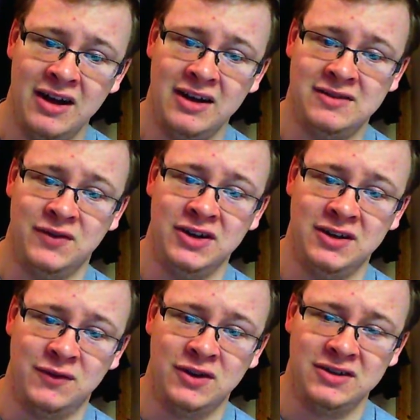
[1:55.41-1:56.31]
It's very
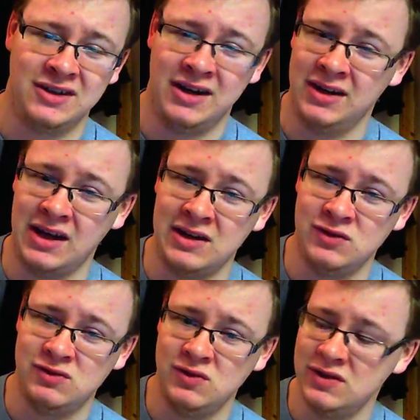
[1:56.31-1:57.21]
difficult to kind of get
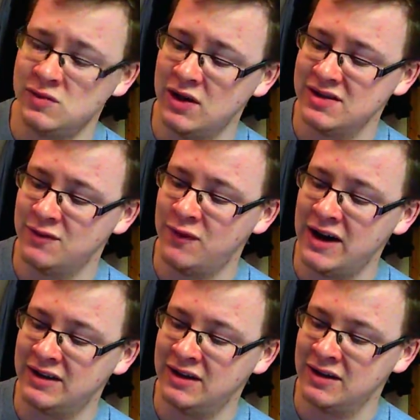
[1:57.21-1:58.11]
used to it, as well as the
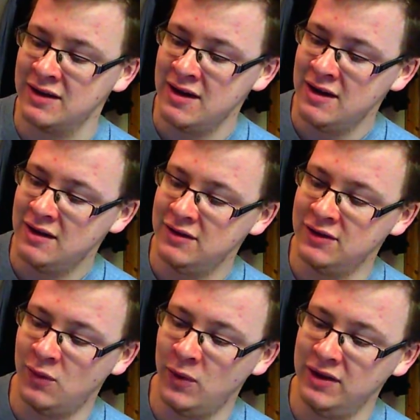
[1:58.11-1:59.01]
fact that, you
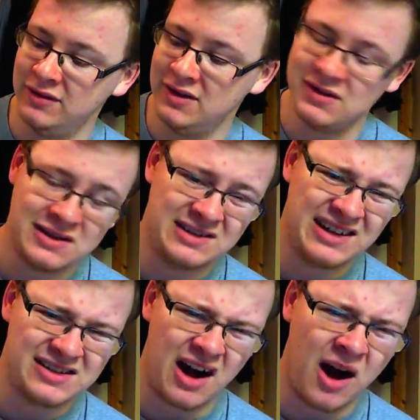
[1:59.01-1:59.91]
know, well, it's not
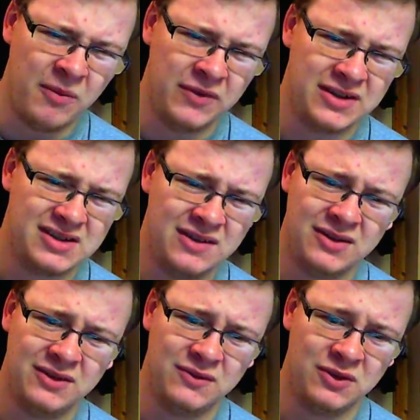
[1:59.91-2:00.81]
as obvious, even
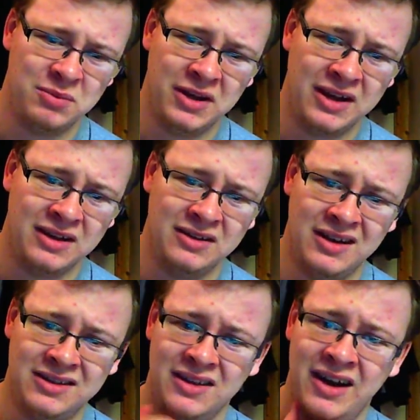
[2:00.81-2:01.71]
if you're playing
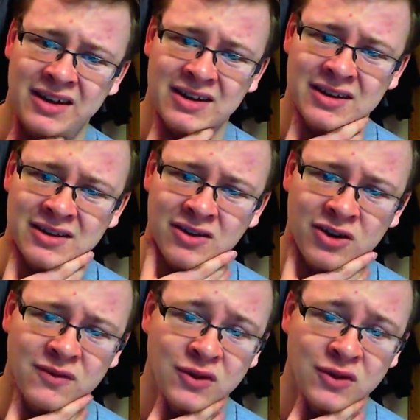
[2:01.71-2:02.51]
at night, and or if you